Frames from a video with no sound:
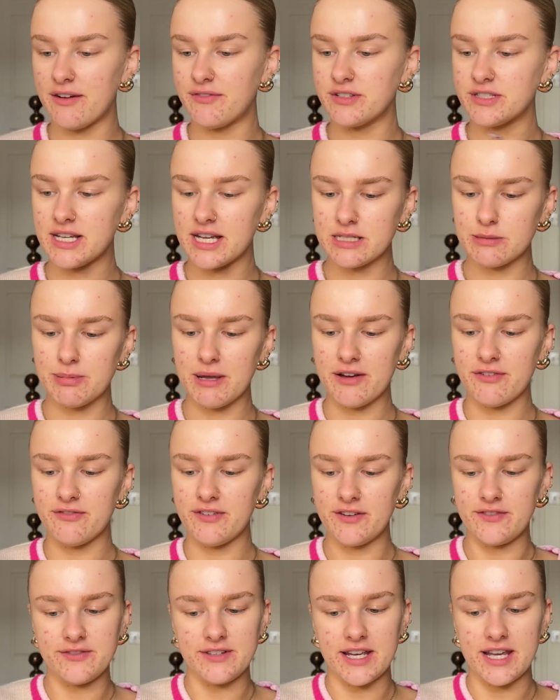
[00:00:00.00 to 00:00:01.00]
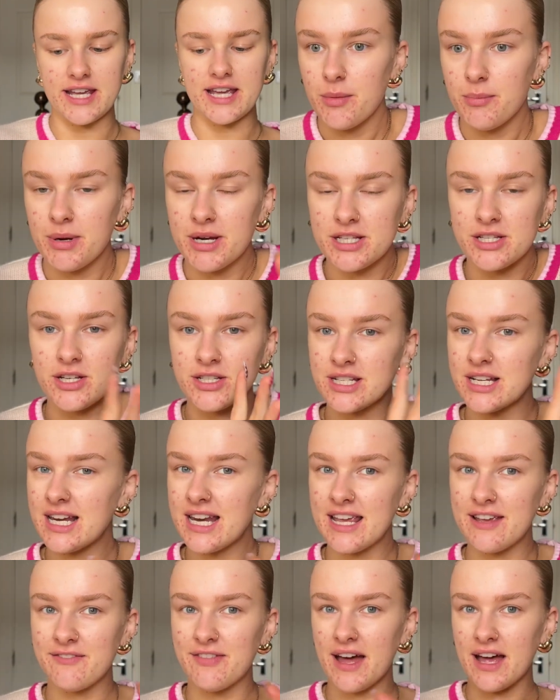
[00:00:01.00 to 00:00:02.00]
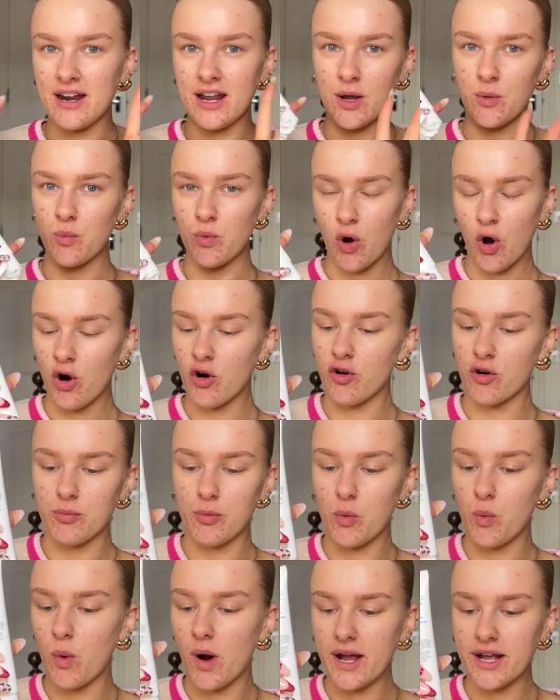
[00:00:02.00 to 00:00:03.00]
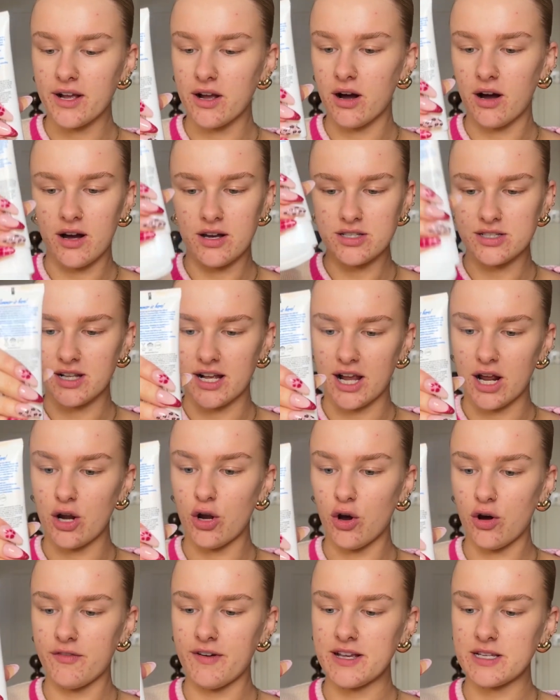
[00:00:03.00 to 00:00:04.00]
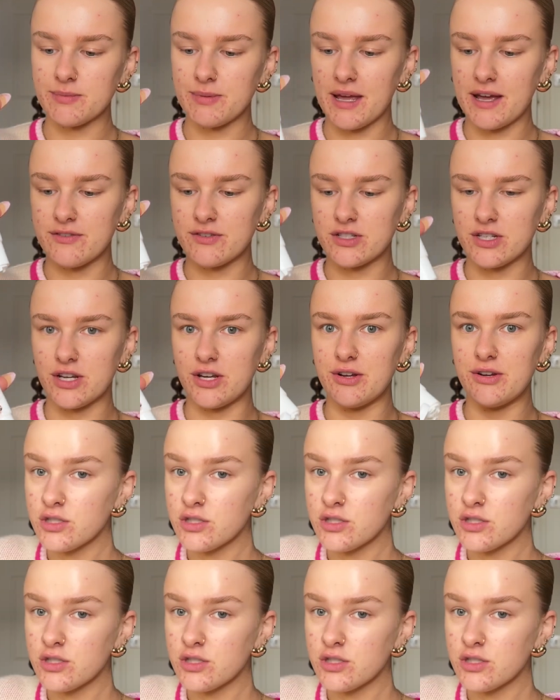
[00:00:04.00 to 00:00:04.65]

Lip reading: It's SPF 50, but it doesn't leave that horrible white cast like a lot of SPFs do.